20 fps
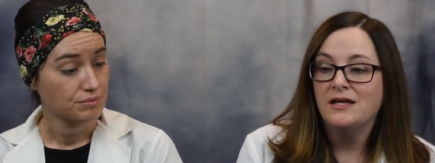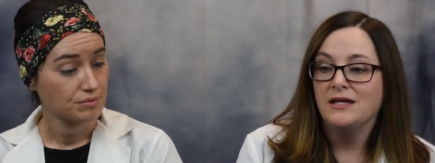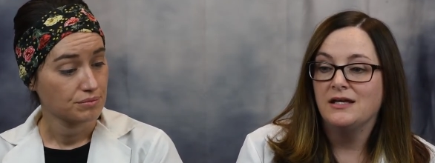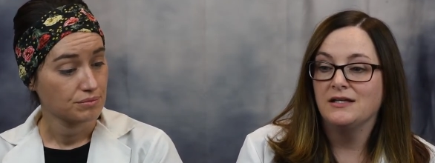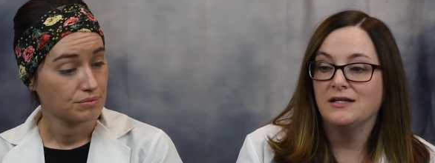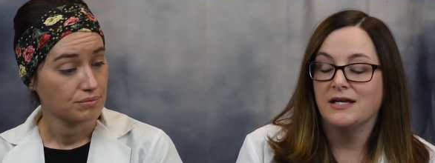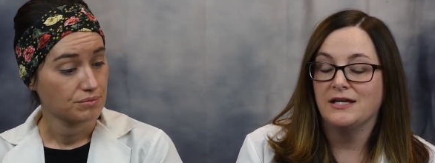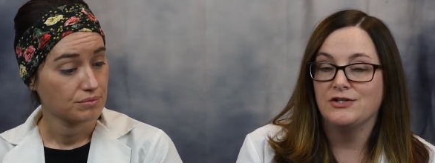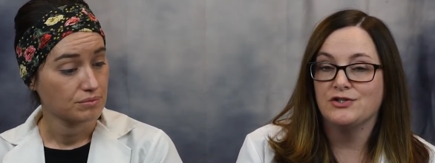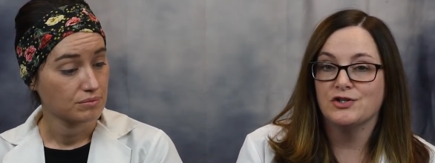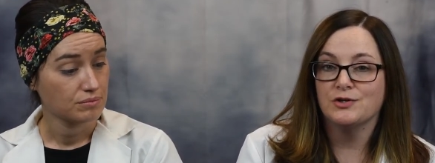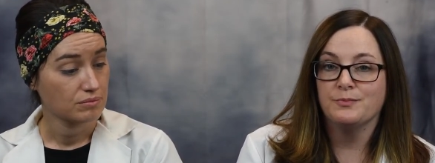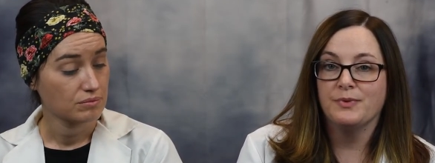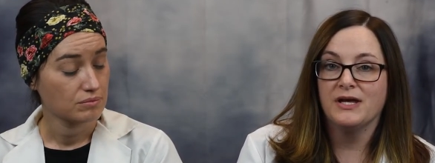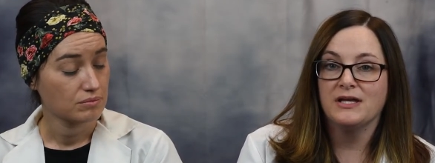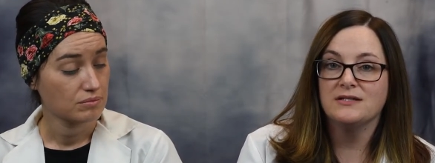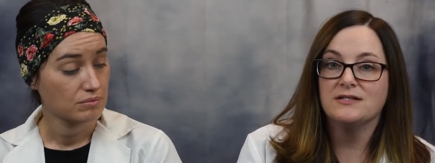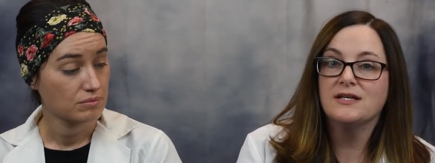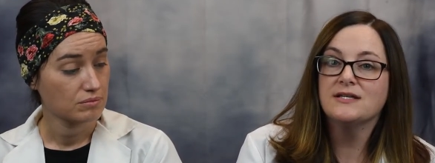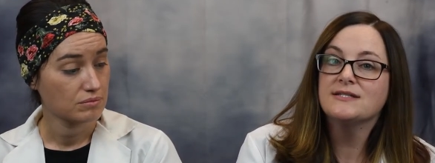Speaker 1: in case your
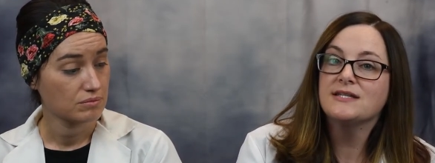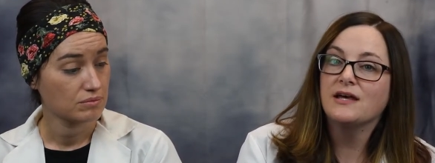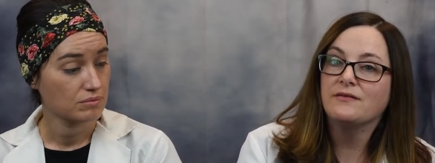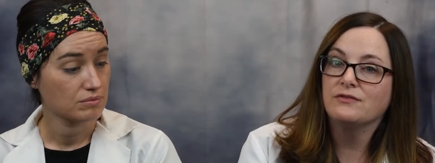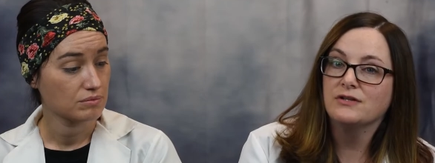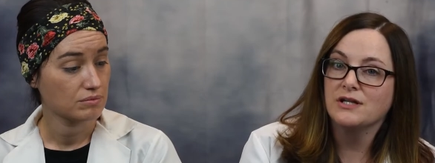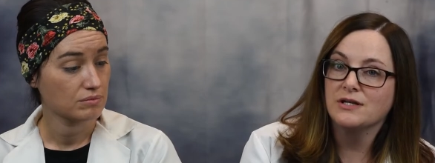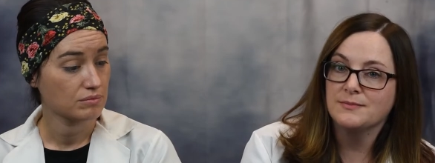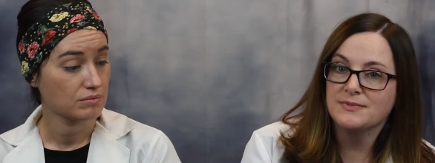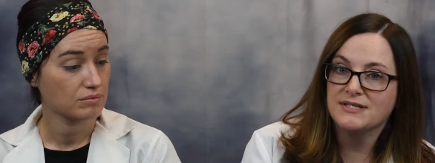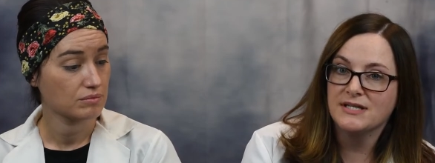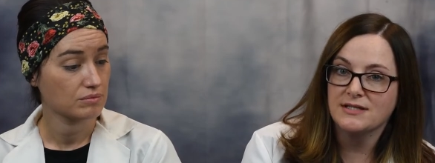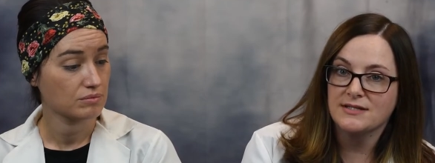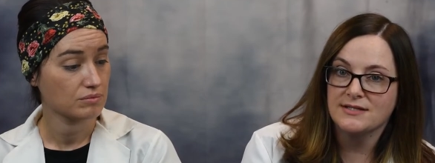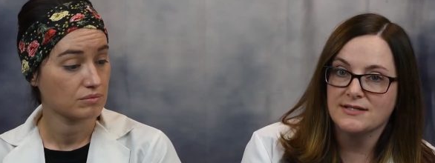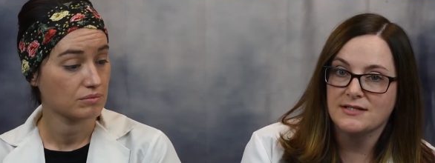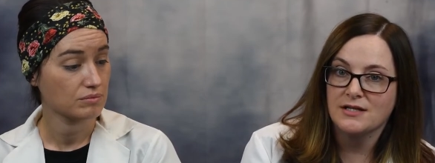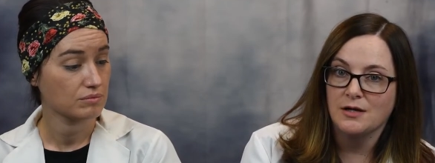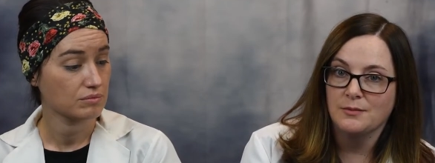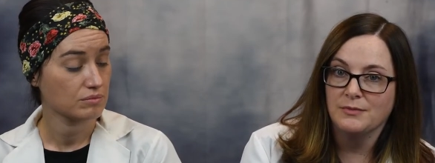pet does have an upset
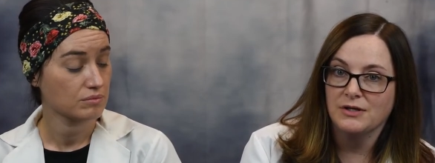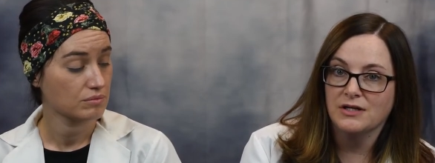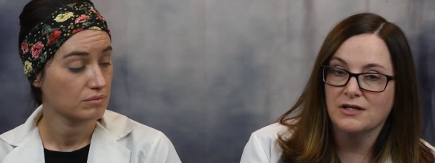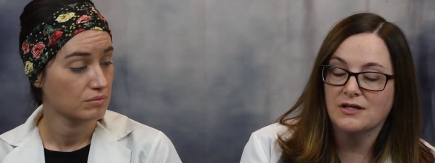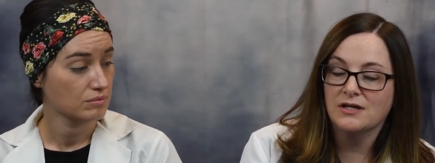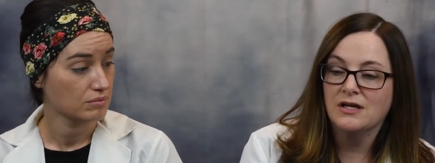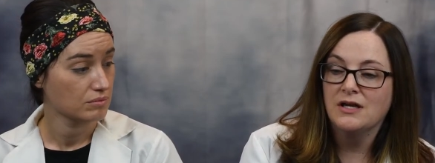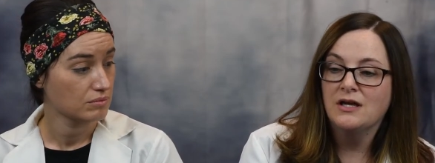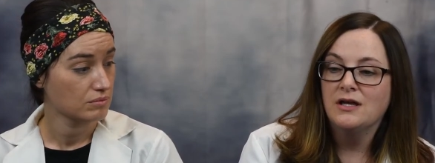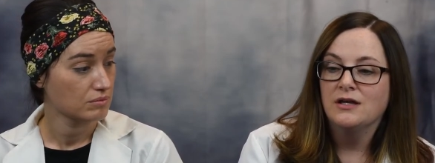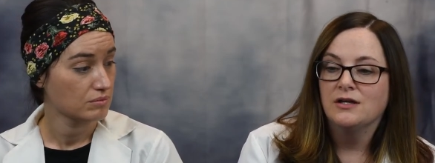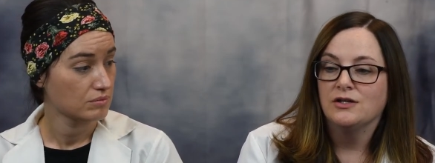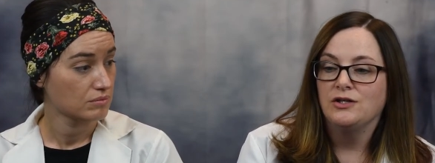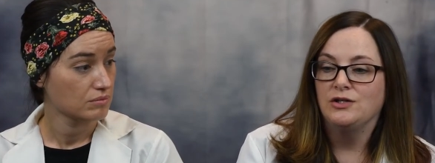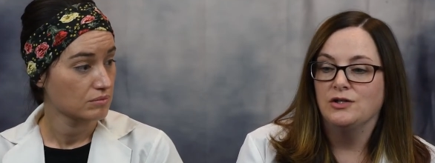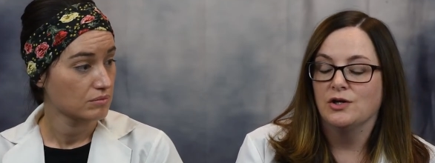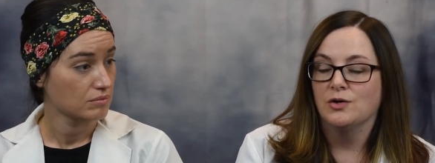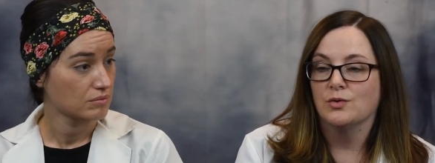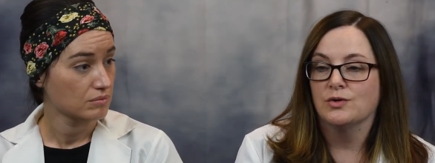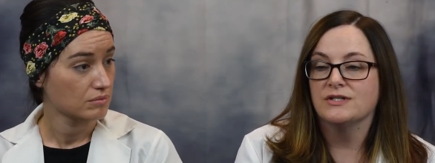stomach,
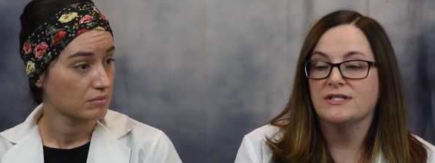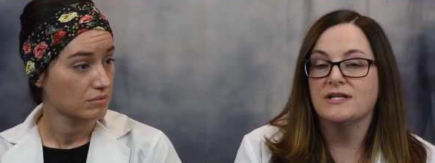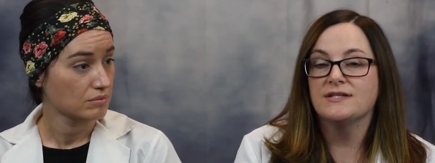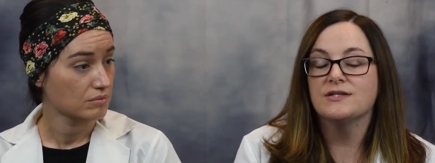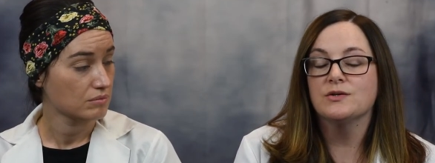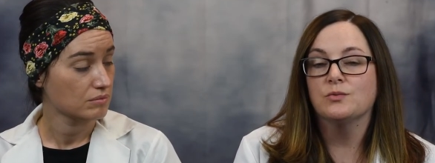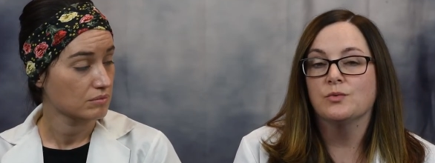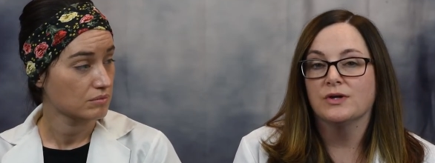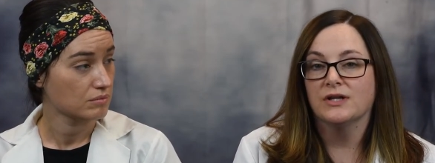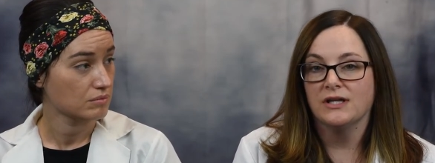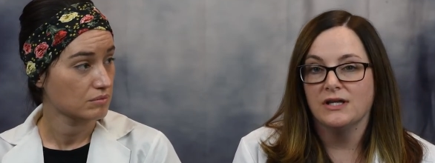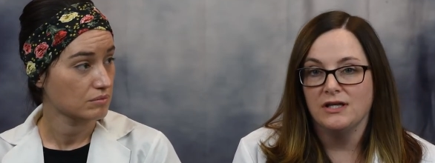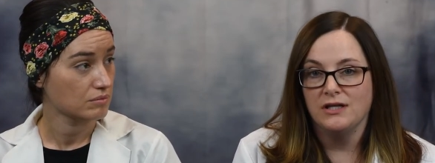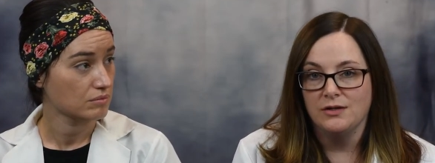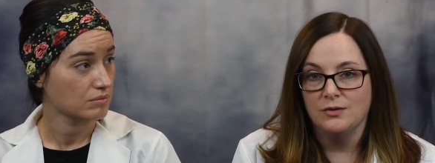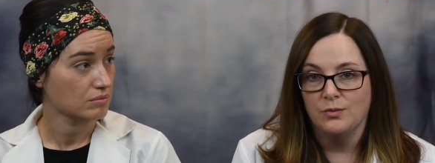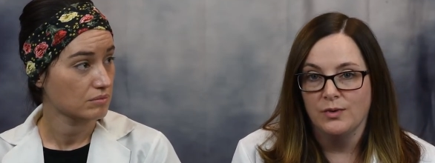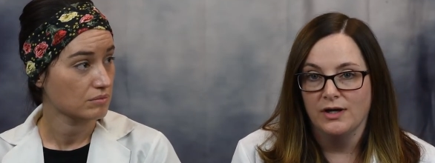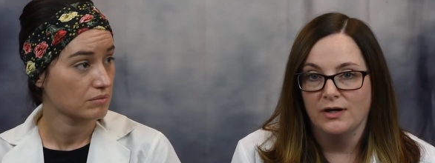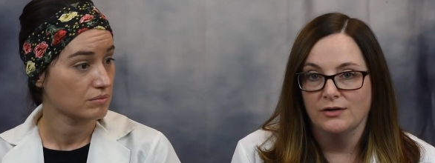you know, or doesn't want to
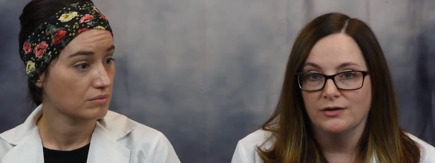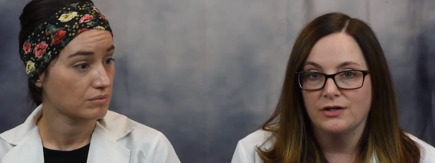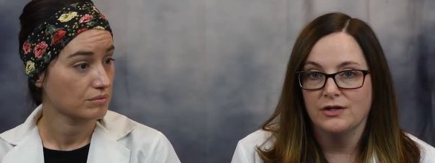eat well.